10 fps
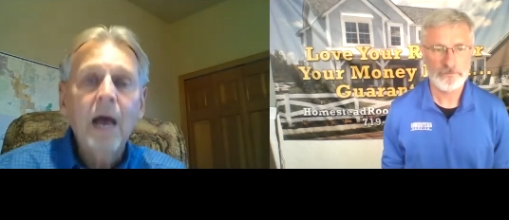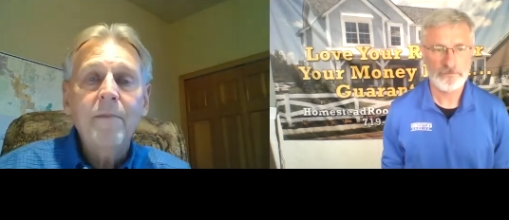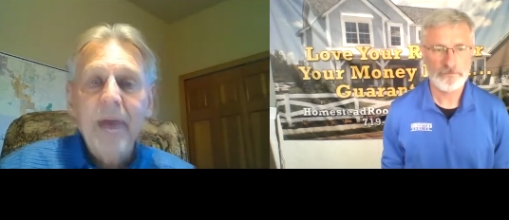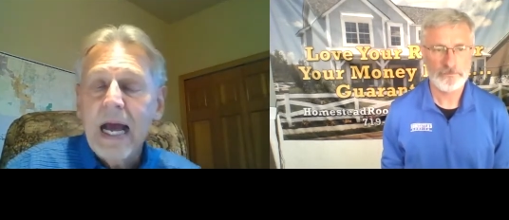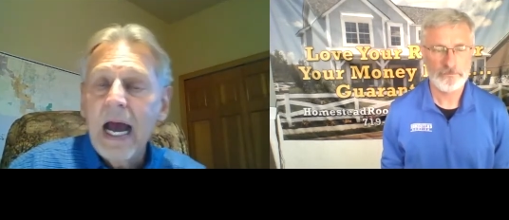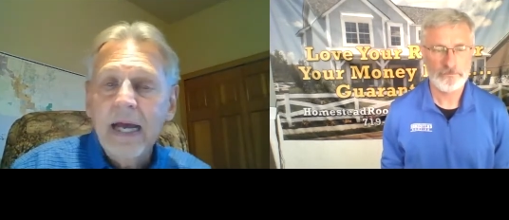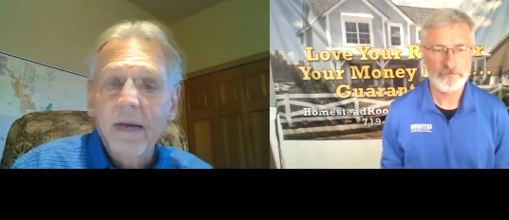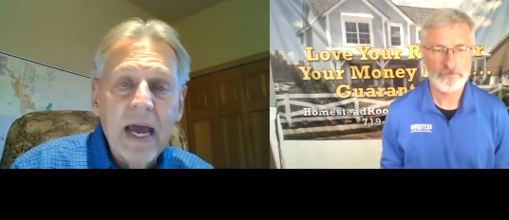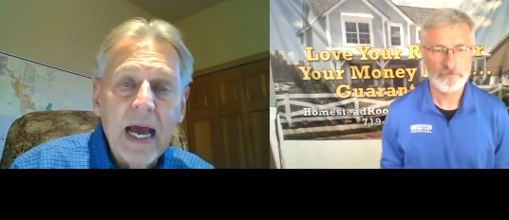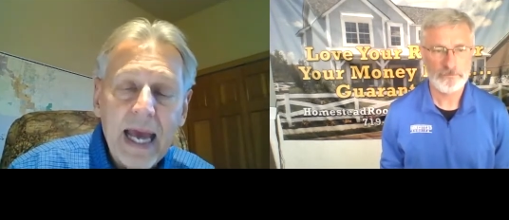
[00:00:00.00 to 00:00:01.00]
Speaker 1: May I
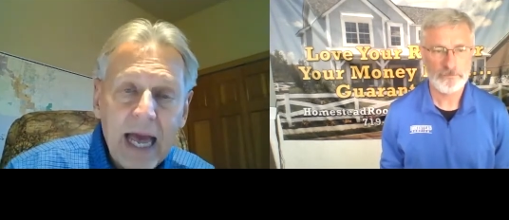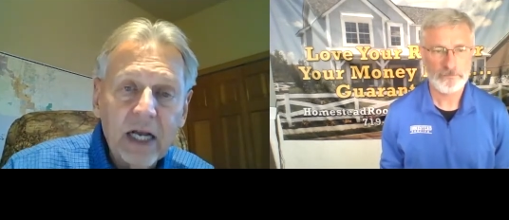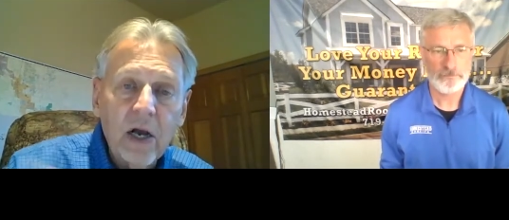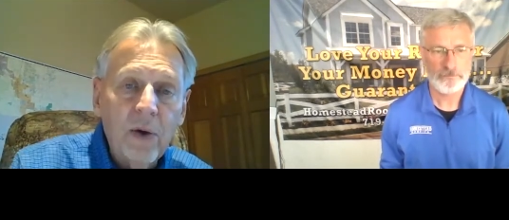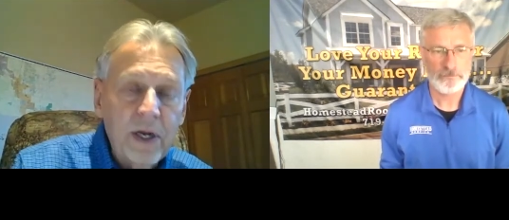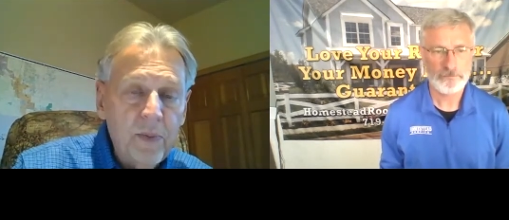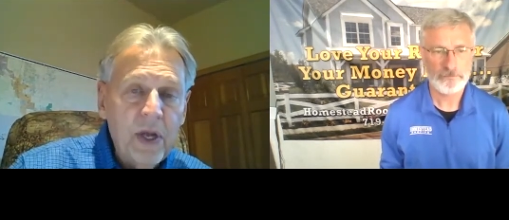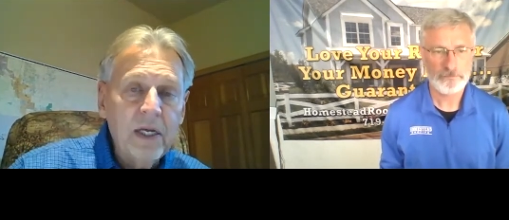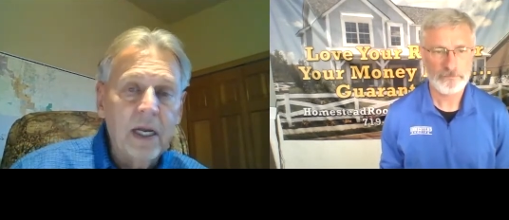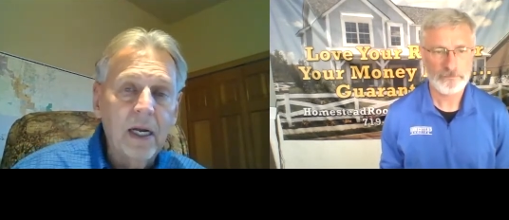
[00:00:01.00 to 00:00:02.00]
may I echo an
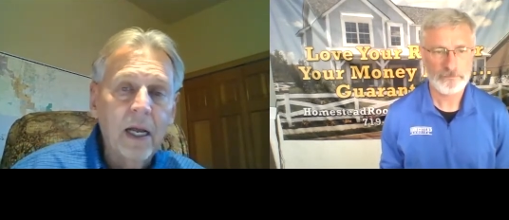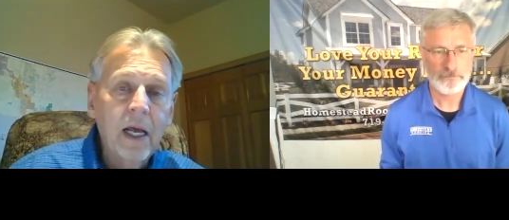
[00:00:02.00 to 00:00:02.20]
opinion?